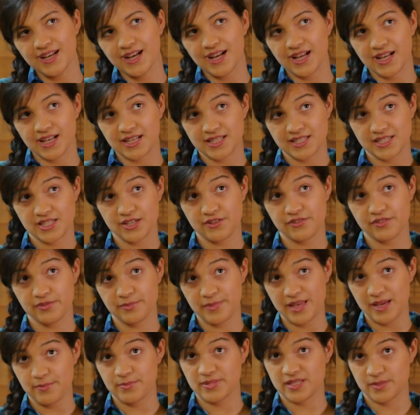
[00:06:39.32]
Uh, so from
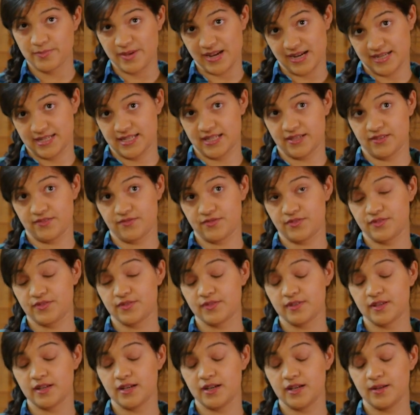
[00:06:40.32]
that
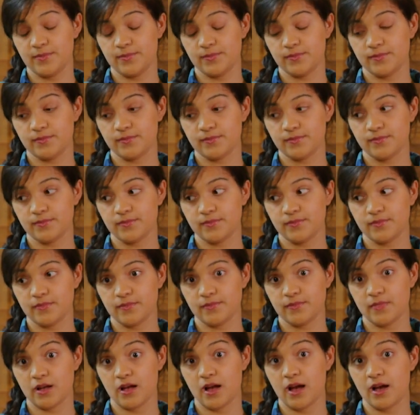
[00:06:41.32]
perspective, um,
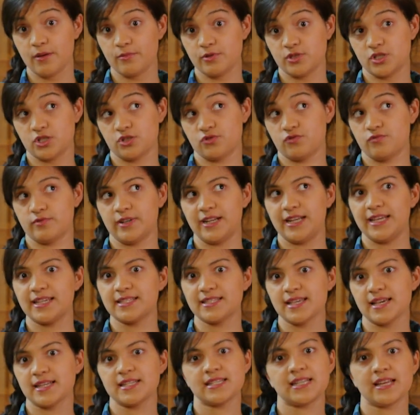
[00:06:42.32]
I was just really
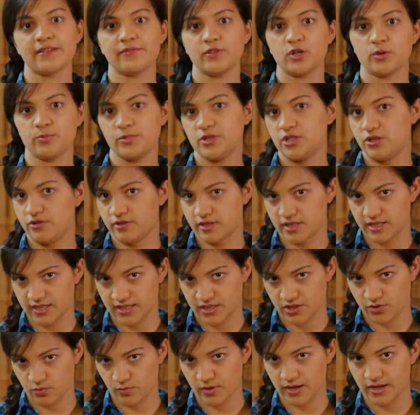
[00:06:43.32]
excited to have the
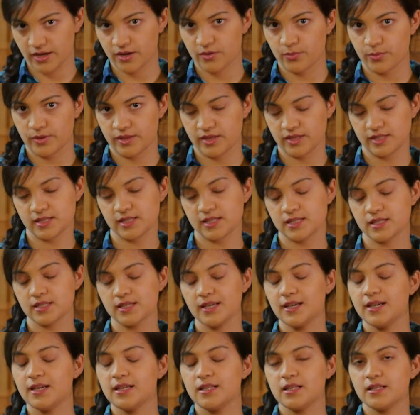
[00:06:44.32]
opportunity to work with this,
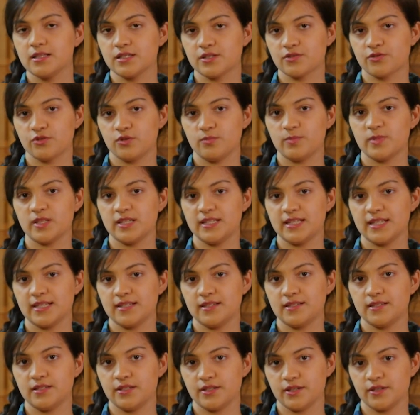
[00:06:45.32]
this group that
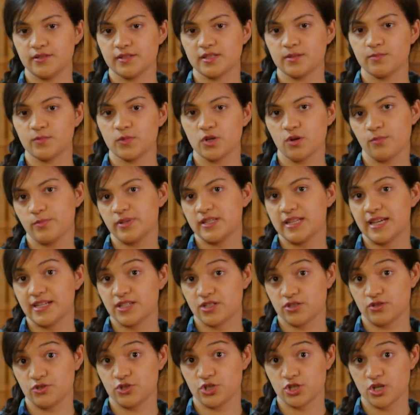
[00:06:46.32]
did, you know, some
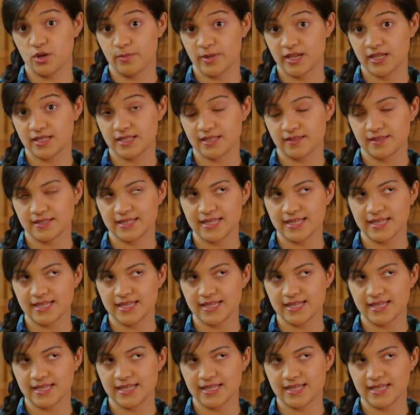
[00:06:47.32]
computational genomics at the